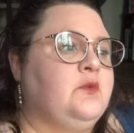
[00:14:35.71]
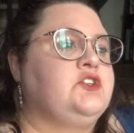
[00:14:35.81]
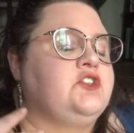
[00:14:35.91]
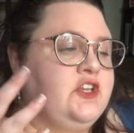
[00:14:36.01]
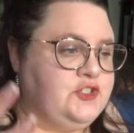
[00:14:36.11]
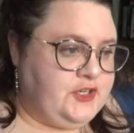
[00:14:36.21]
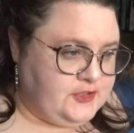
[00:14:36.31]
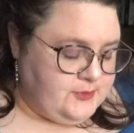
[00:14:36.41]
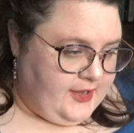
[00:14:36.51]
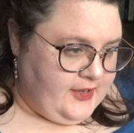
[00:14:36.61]
which then
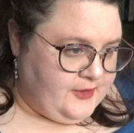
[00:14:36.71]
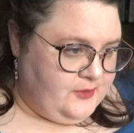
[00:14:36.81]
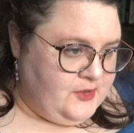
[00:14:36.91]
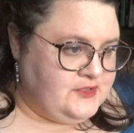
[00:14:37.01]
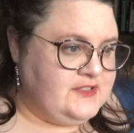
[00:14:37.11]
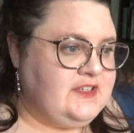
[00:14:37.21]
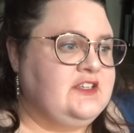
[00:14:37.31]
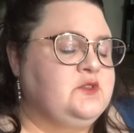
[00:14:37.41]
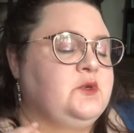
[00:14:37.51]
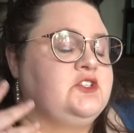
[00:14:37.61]
triggers my autoimmune
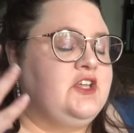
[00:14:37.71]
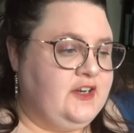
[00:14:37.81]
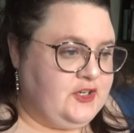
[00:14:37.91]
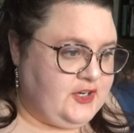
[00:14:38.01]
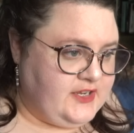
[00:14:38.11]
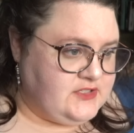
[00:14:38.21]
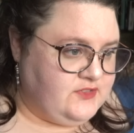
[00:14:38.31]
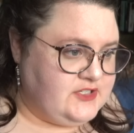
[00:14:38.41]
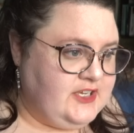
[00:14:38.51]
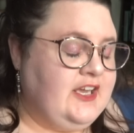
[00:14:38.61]
disease, which then creates
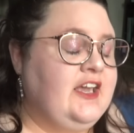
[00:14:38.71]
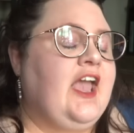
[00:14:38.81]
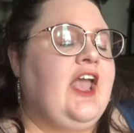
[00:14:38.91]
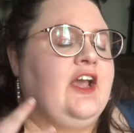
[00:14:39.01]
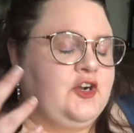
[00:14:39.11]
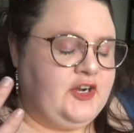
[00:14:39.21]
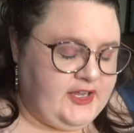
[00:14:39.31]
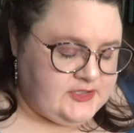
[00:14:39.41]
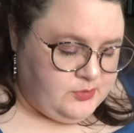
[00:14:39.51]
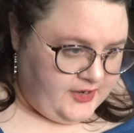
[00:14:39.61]
fatigue and
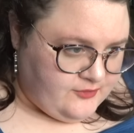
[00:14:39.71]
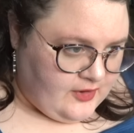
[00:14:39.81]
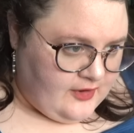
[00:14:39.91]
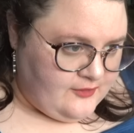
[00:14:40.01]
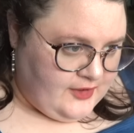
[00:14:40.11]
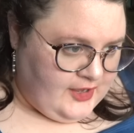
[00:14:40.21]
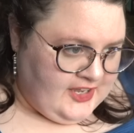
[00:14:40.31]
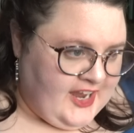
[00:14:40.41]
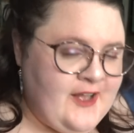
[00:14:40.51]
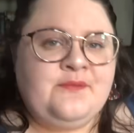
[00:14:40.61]
creates brain
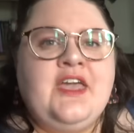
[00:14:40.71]
fog.